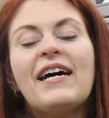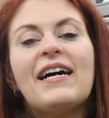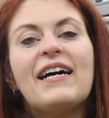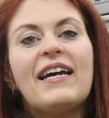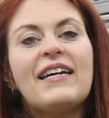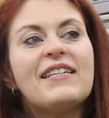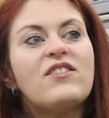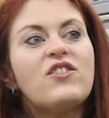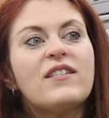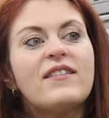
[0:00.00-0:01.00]

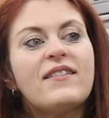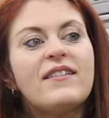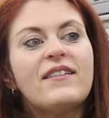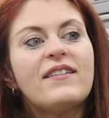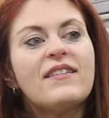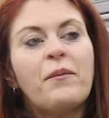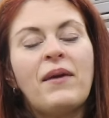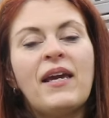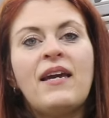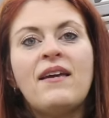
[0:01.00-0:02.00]
is just, to
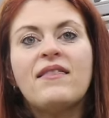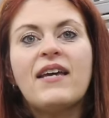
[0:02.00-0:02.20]
me,